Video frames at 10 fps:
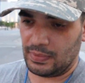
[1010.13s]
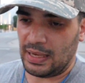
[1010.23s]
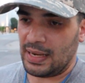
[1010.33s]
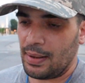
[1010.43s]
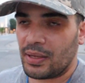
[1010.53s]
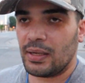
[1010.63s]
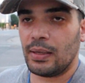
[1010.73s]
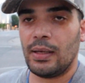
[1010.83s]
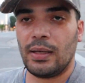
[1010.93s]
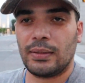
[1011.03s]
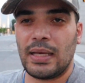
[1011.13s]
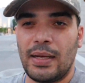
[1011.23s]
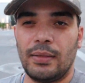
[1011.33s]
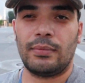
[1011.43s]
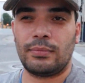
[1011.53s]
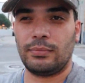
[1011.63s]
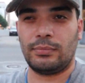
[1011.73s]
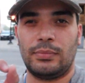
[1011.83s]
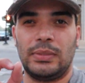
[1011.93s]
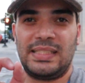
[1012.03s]
and I'm gonna get it
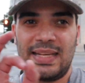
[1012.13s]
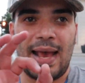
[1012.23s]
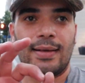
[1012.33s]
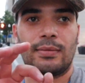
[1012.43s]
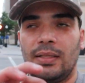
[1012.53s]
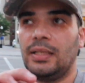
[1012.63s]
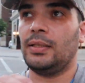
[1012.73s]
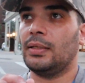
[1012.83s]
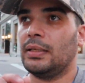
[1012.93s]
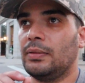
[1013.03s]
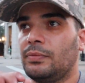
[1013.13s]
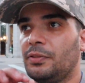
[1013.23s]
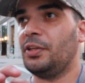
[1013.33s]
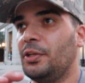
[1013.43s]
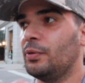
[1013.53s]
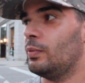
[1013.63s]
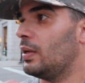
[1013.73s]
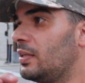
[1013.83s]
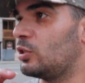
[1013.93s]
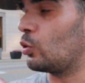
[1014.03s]
exactly for you
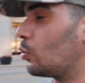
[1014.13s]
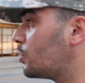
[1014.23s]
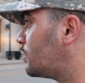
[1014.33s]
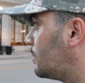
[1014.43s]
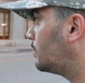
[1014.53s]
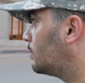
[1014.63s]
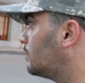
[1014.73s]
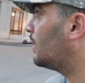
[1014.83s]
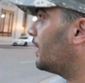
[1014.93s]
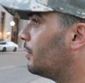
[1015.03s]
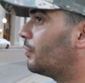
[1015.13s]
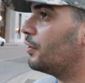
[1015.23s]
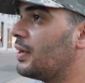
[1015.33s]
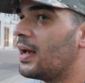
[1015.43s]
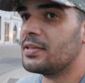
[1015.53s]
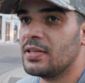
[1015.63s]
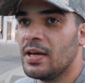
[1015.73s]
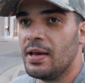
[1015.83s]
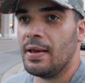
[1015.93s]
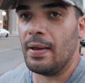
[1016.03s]
and sourced later for you guys,
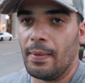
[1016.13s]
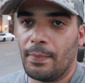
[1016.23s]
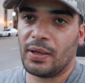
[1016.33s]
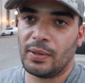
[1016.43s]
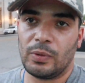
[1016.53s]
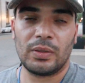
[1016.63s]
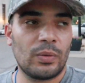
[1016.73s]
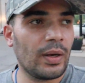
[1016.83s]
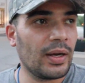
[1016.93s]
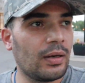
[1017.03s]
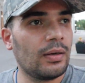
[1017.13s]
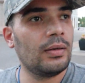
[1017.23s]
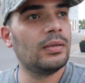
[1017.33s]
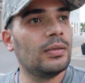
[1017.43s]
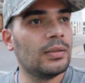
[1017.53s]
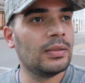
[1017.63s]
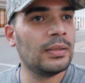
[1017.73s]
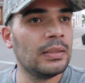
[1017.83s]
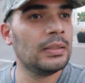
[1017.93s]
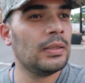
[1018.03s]
but where
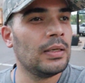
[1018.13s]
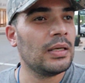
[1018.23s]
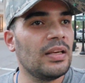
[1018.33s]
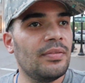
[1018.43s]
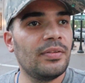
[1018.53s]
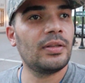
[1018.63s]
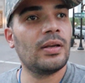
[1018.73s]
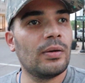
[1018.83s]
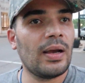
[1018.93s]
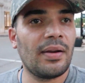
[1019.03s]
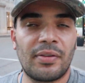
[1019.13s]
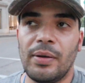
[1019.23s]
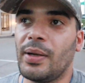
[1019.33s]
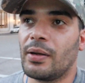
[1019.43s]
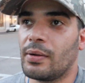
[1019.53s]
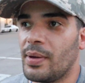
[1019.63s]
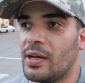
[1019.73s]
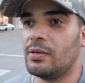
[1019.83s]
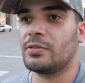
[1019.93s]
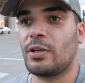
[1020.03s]
even though African
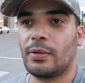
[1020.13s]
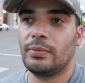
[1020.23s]
Americans